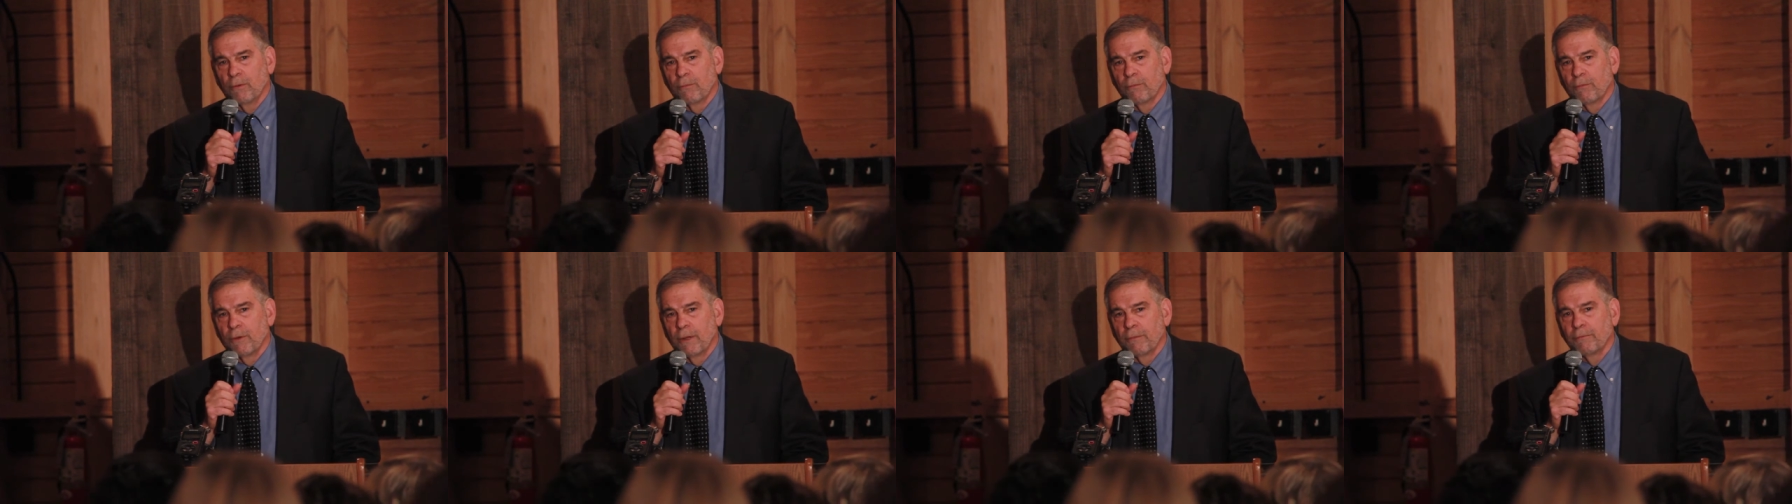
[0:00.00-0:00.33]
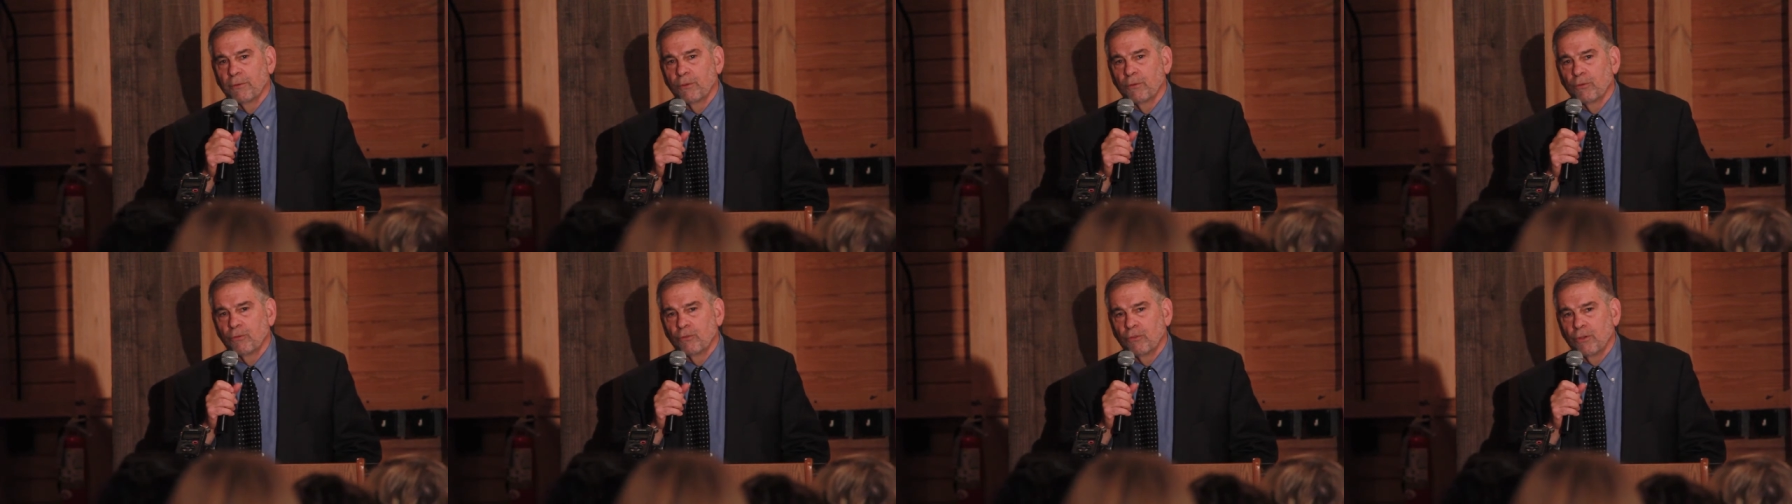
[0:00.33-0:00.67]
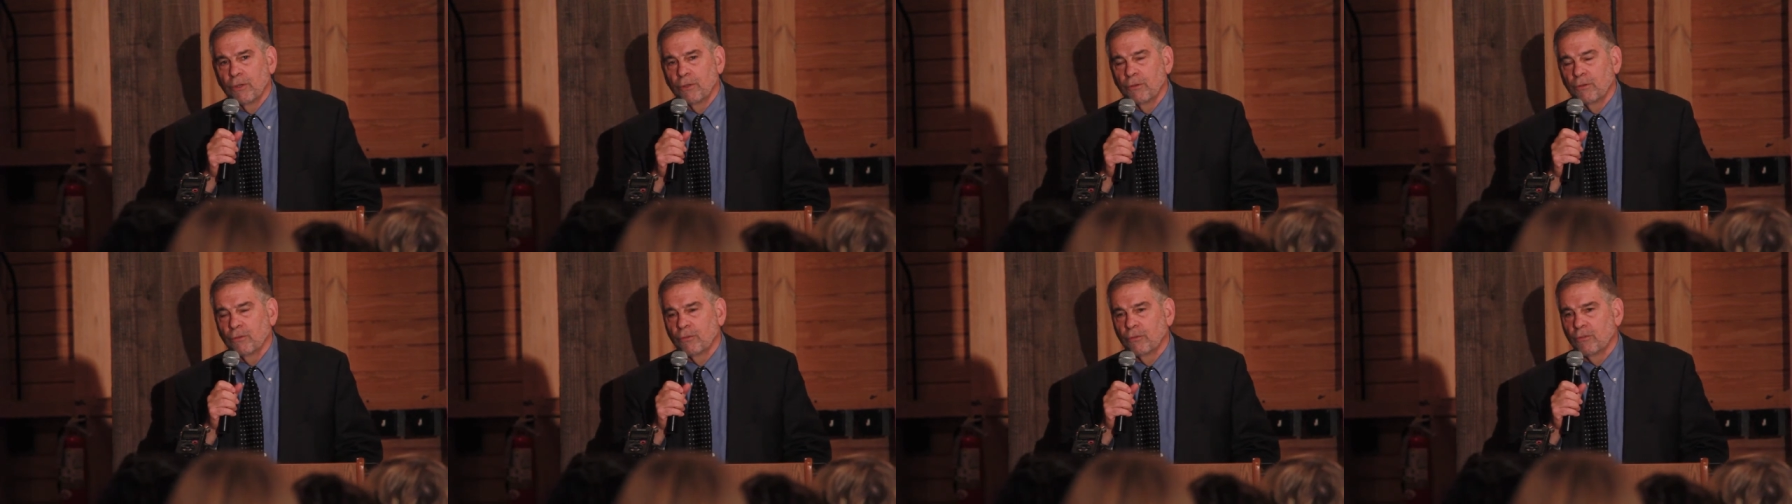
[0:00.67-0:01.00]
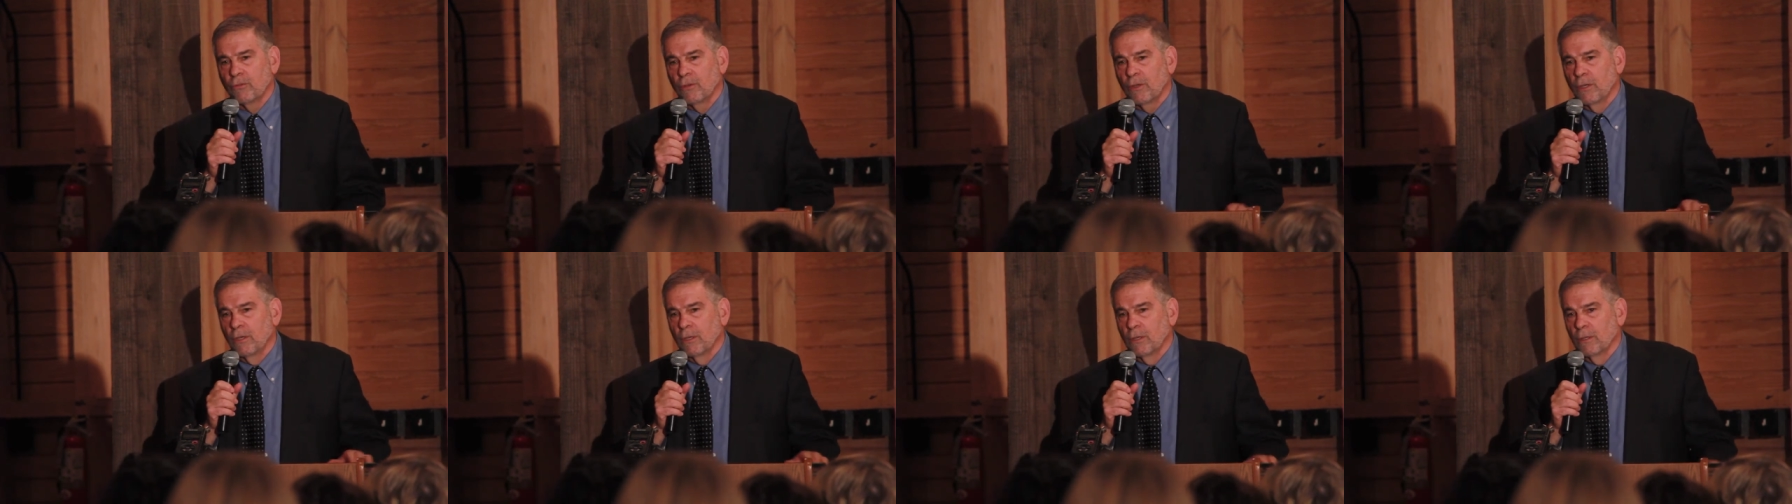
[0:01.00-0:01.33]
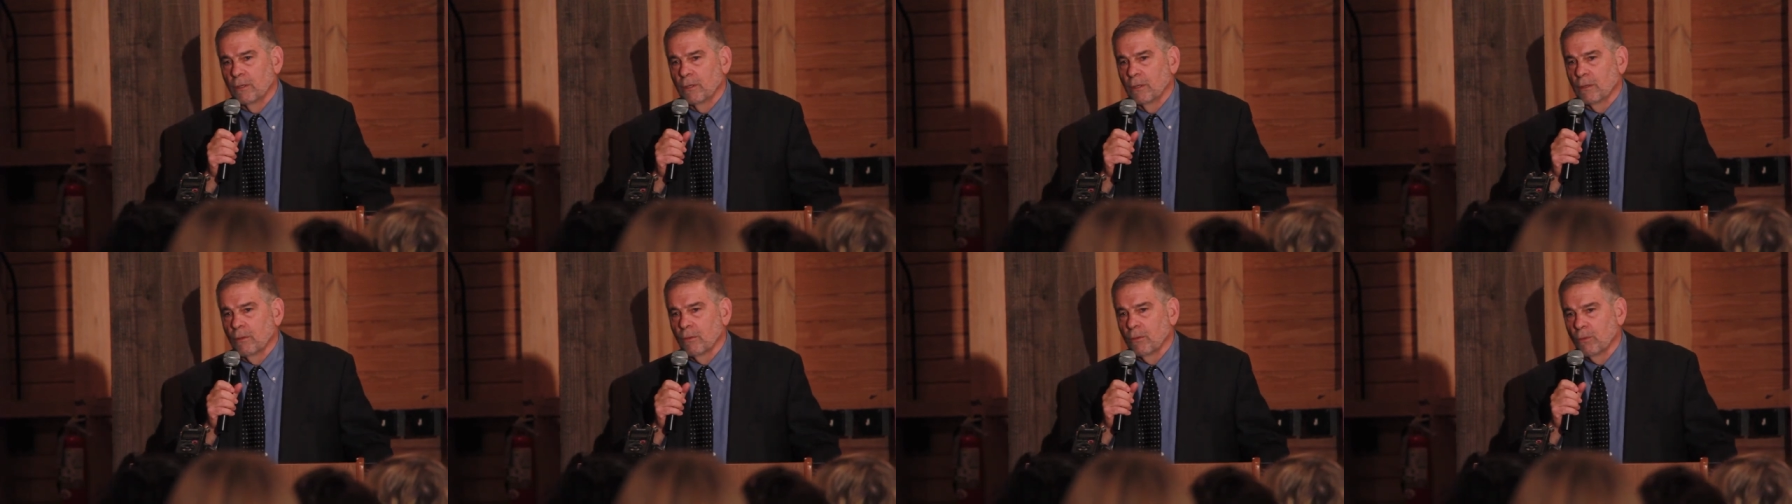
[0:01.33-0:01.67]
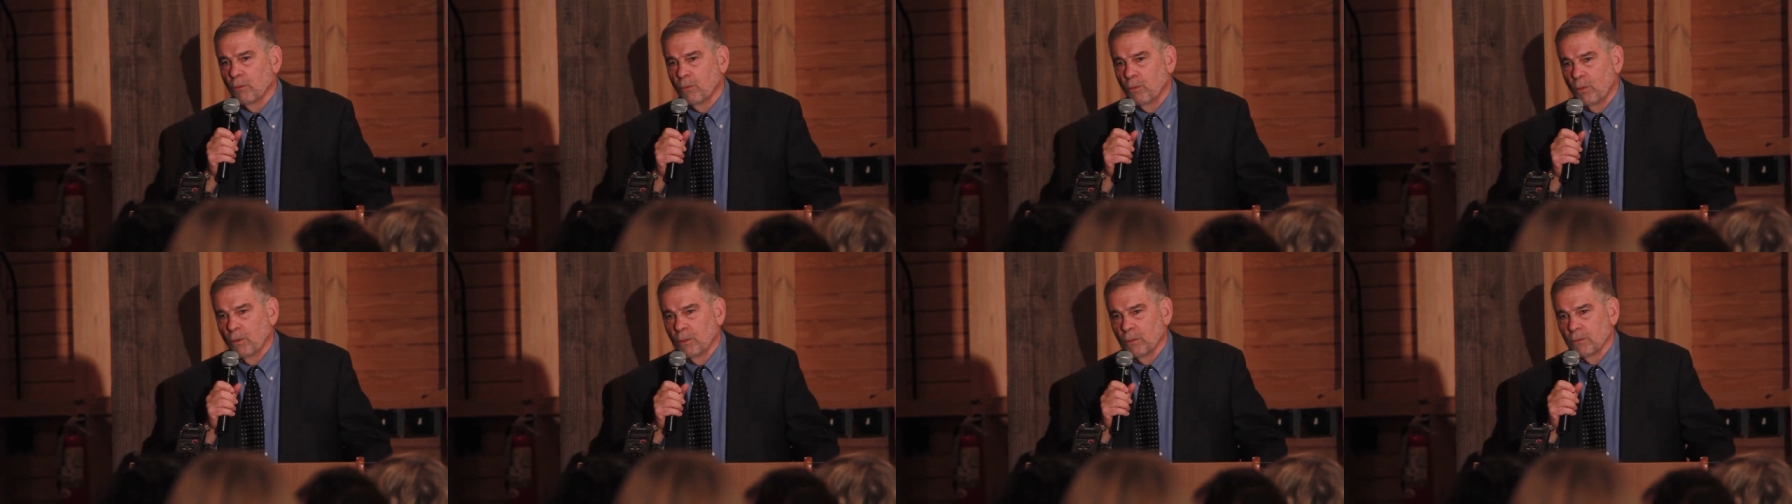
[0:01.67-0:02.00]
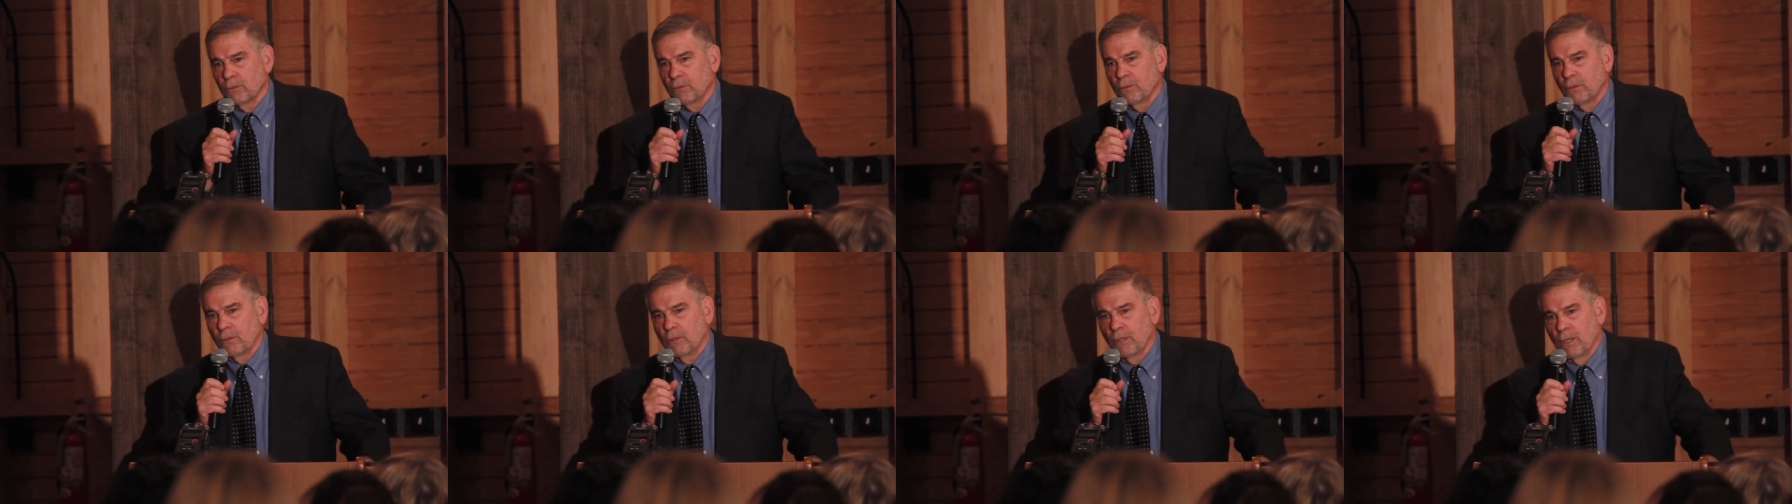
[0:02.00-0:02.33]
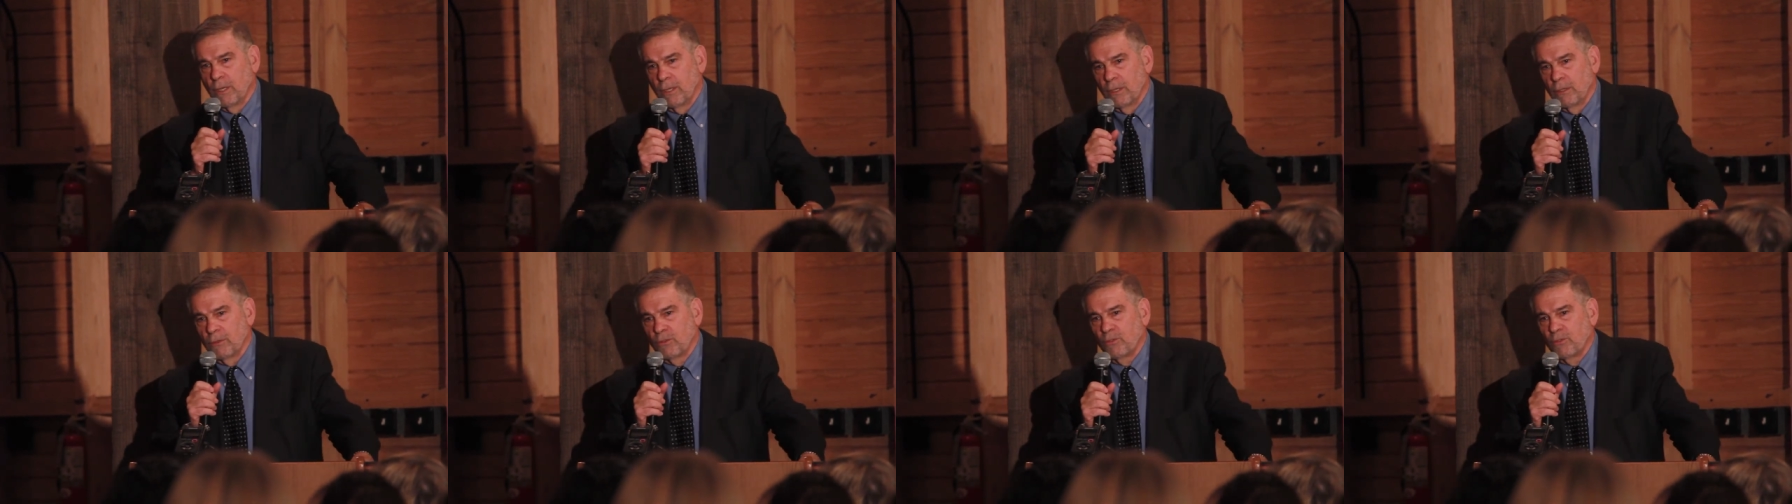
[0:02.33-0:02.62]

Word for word: of refugees in the world today,